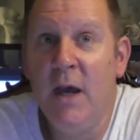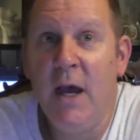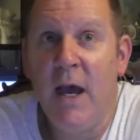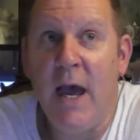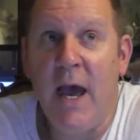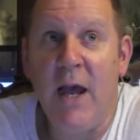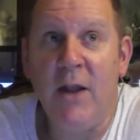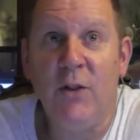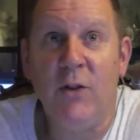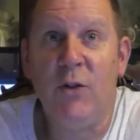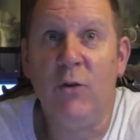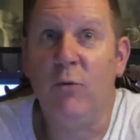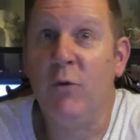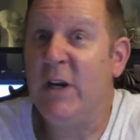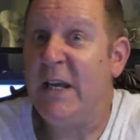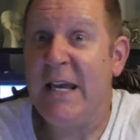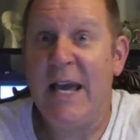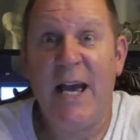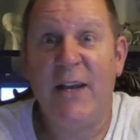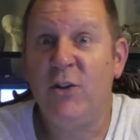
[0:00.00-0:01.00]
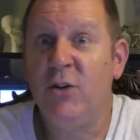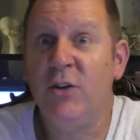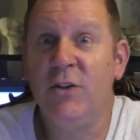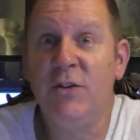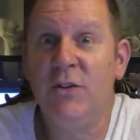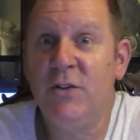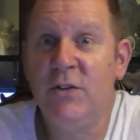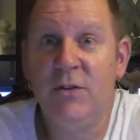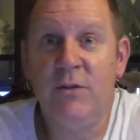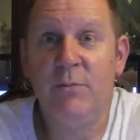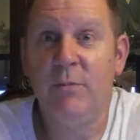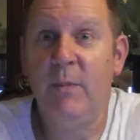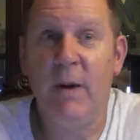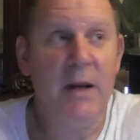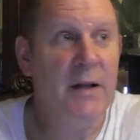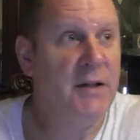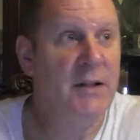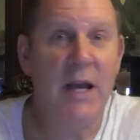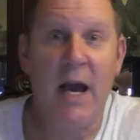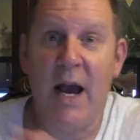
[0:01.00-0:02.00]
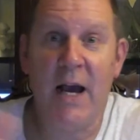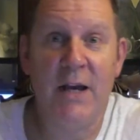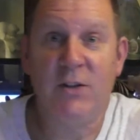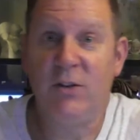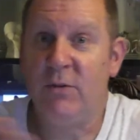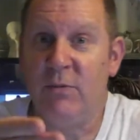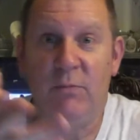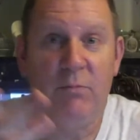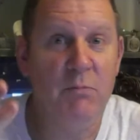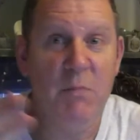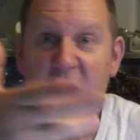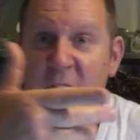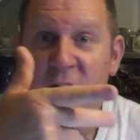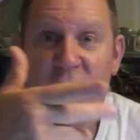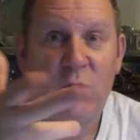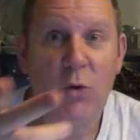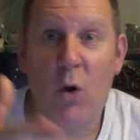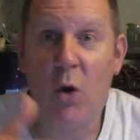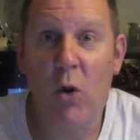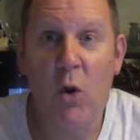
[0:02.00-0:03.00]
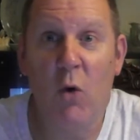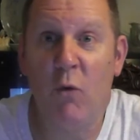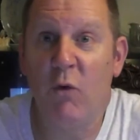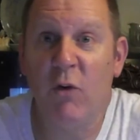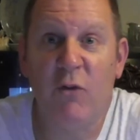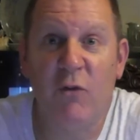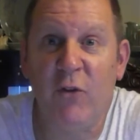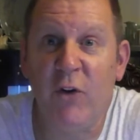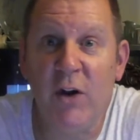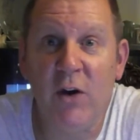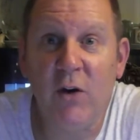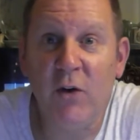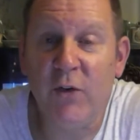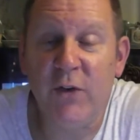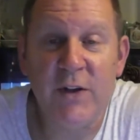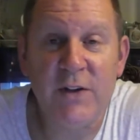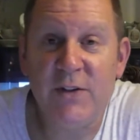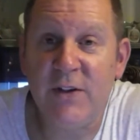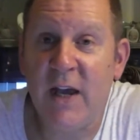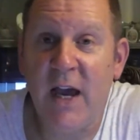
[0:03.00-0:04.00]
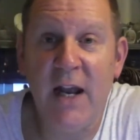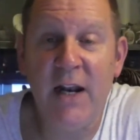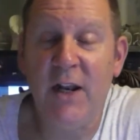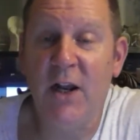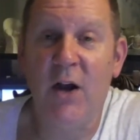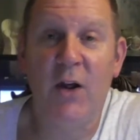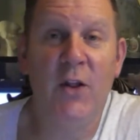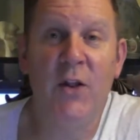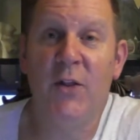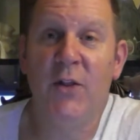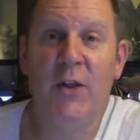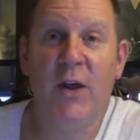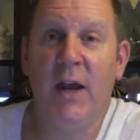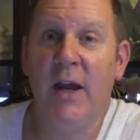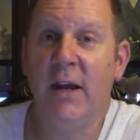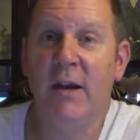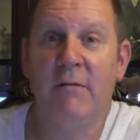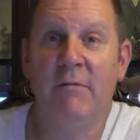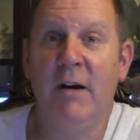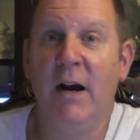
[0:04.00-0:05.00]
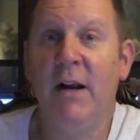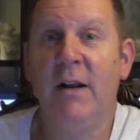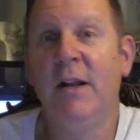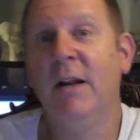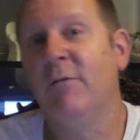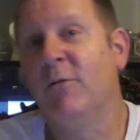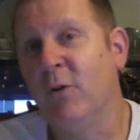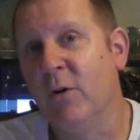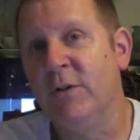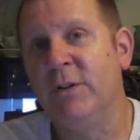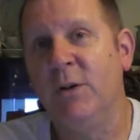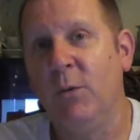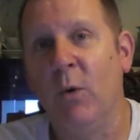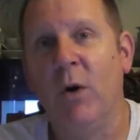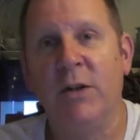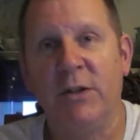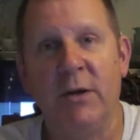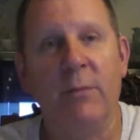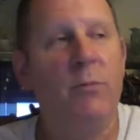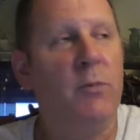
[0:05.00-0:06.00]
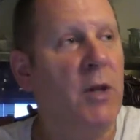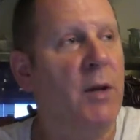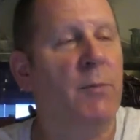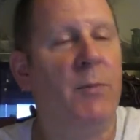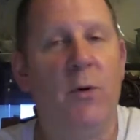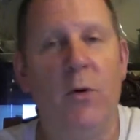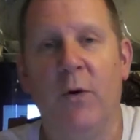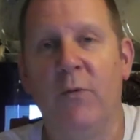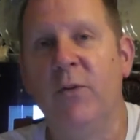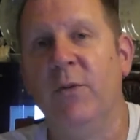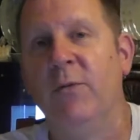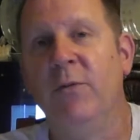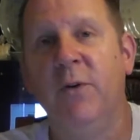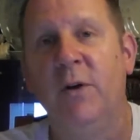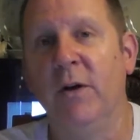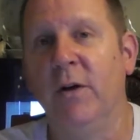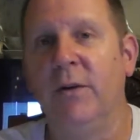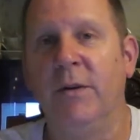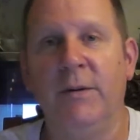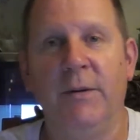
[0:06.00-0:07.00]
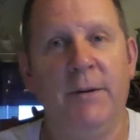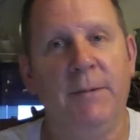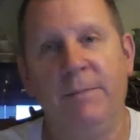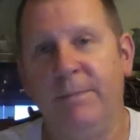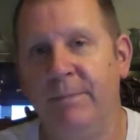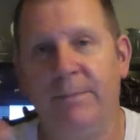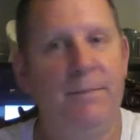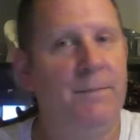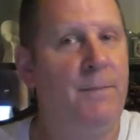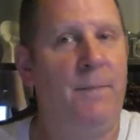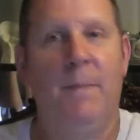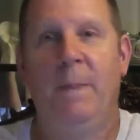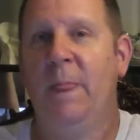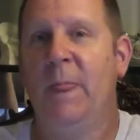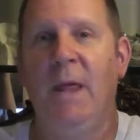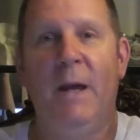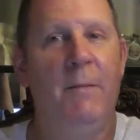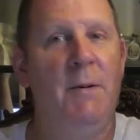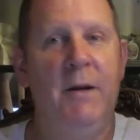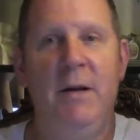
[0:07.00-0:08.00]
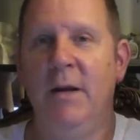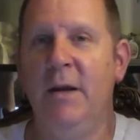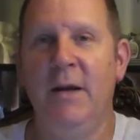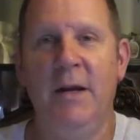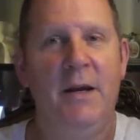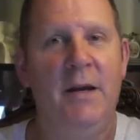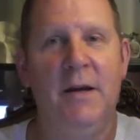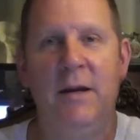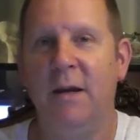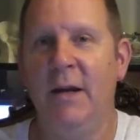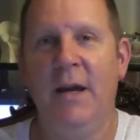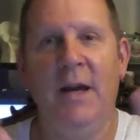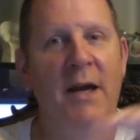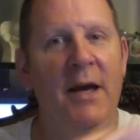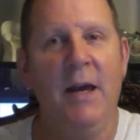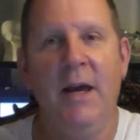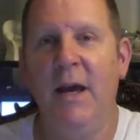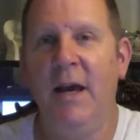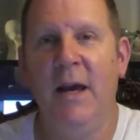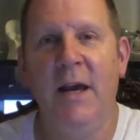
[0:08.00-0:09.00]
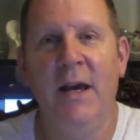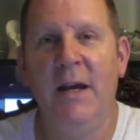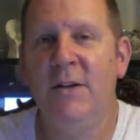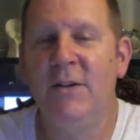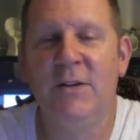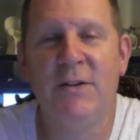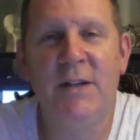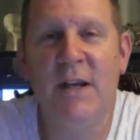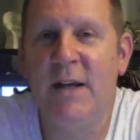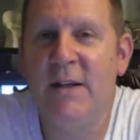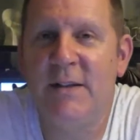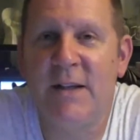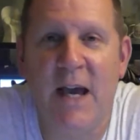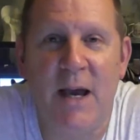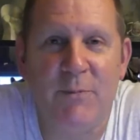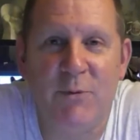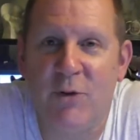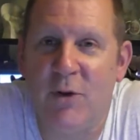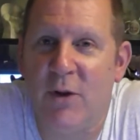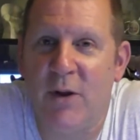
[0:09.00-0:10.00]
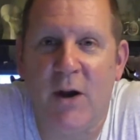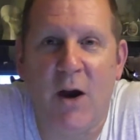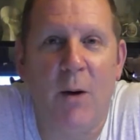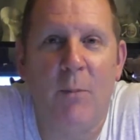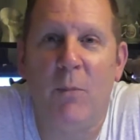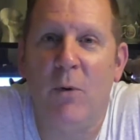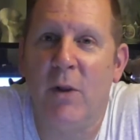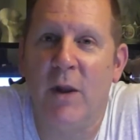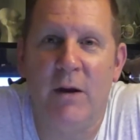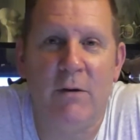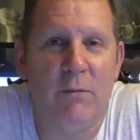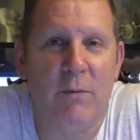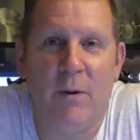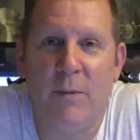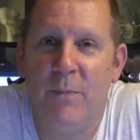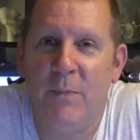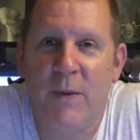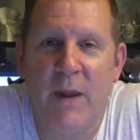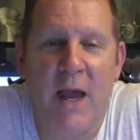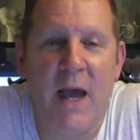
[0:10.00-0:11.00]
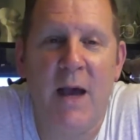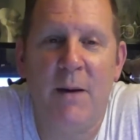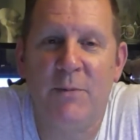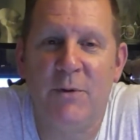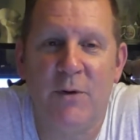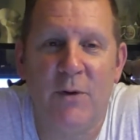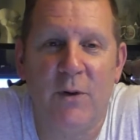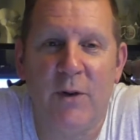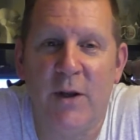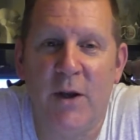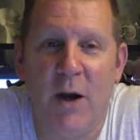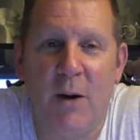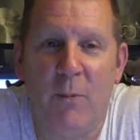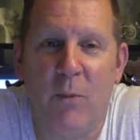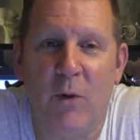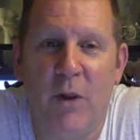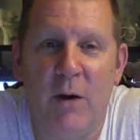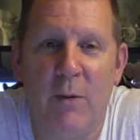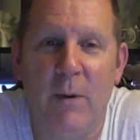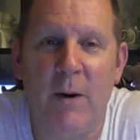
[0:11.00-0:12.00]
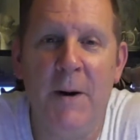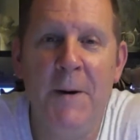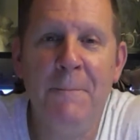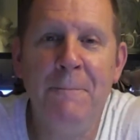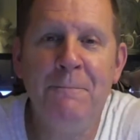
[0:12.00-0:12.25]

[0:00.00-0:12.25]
had three catches, made guys miss all over the field, this, that, and the other thing, right? And then, of course, he winds up limping off the field. I mean, it's just it's absolutely unbelievable, absolutely unbelievable.